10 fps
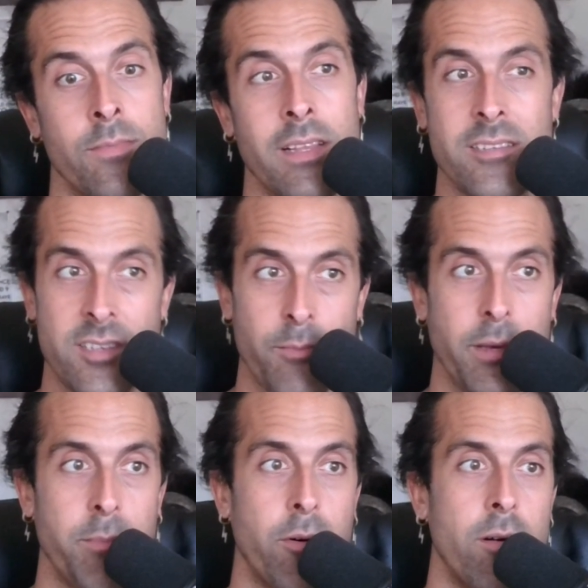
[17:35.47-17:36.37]
Some
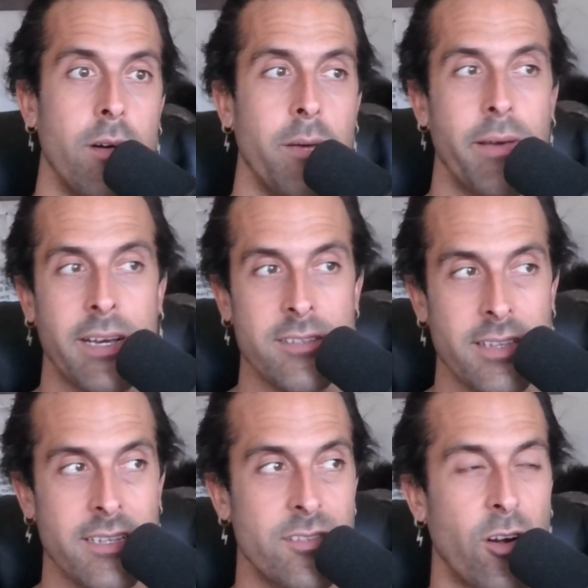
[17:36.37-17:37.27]
people, because of
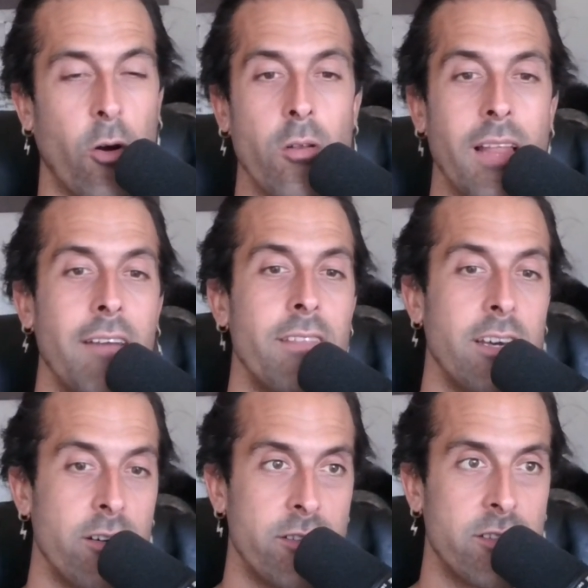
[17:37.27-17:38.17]
this, their whole
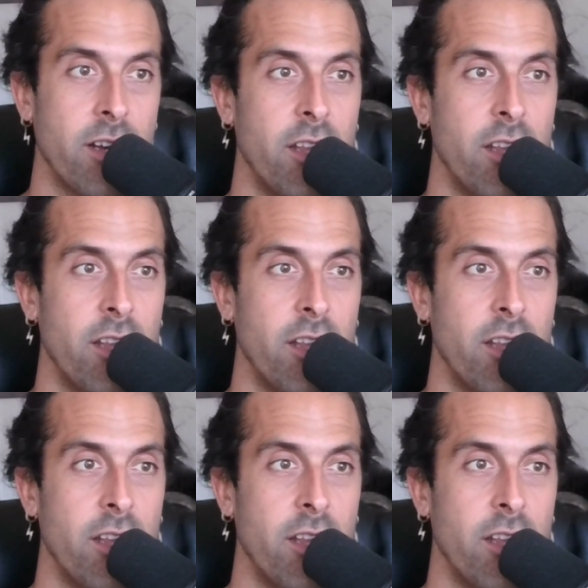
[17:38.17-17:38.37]
livelihoods,